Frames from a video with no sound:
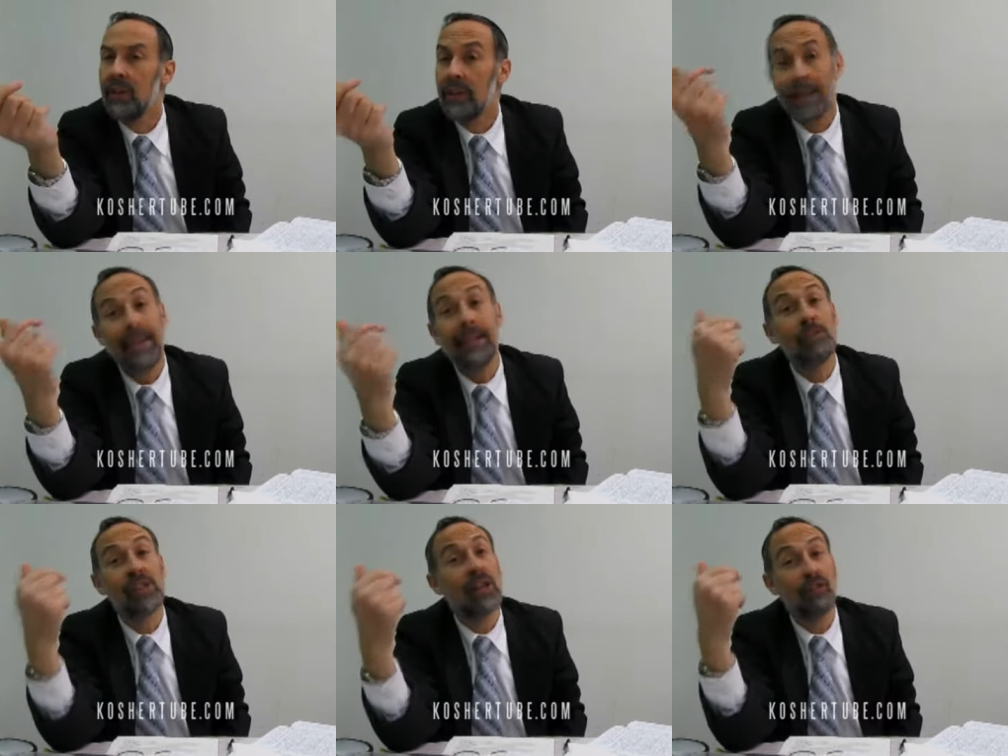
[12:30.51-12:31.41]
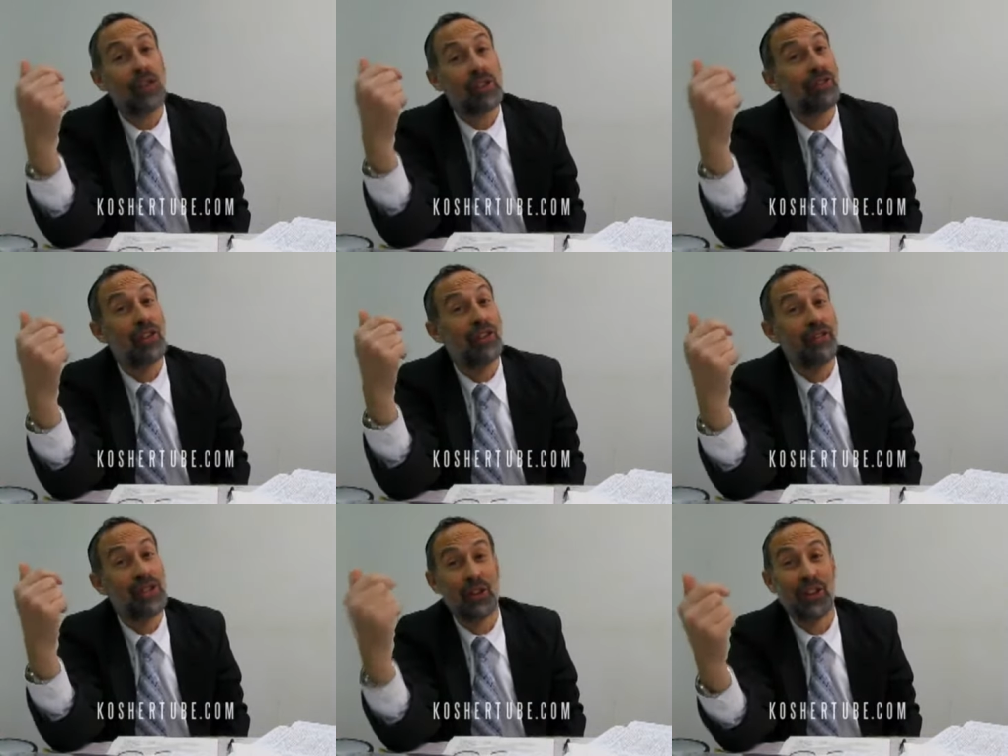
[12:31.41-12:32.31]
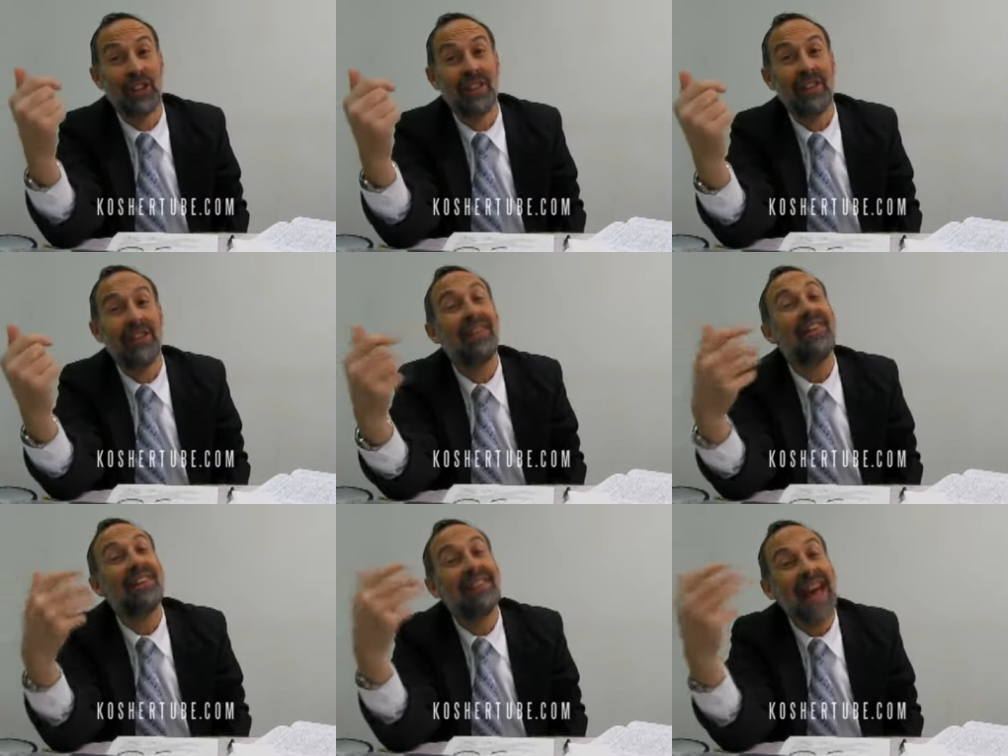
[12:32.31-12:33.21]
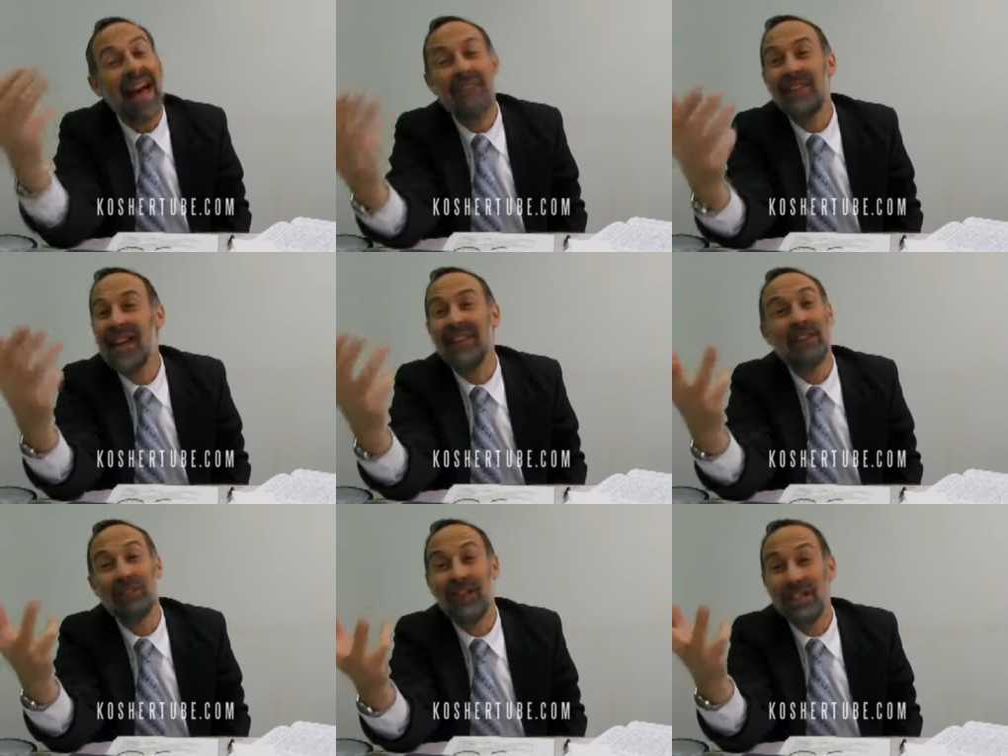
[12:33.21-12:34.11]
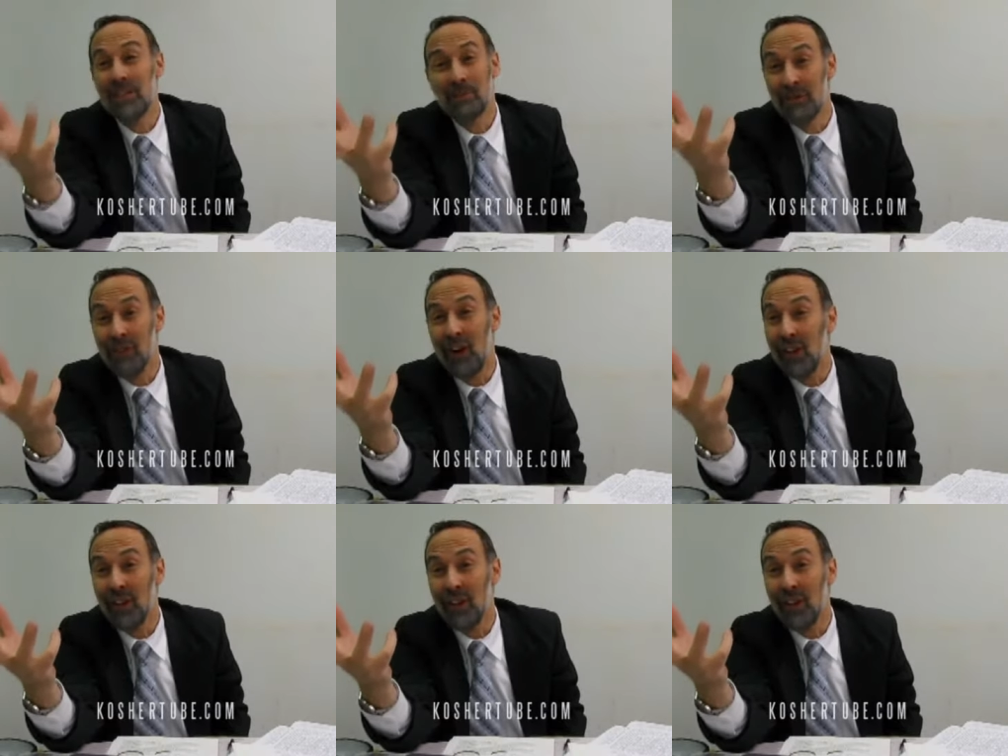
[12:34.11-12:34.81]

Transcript: that he himself, Yosef, could have enjoyed, to have again that relationship with Father.